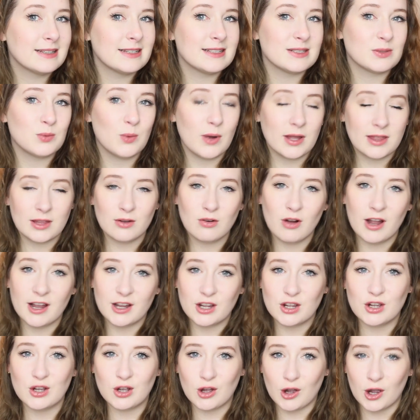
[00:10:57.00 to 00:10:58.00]
it's whether I
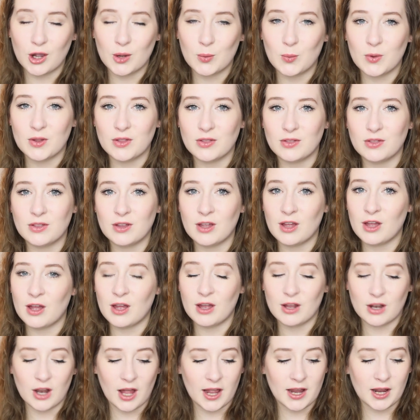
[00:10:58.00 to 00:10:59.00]
can cope with
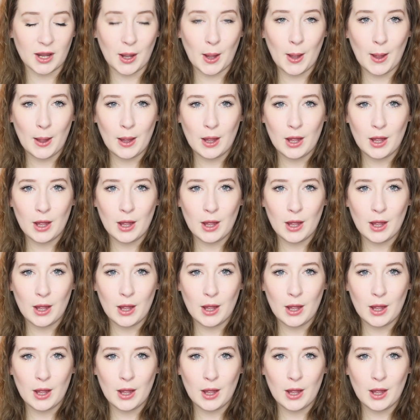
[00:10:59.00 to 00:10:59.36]
the like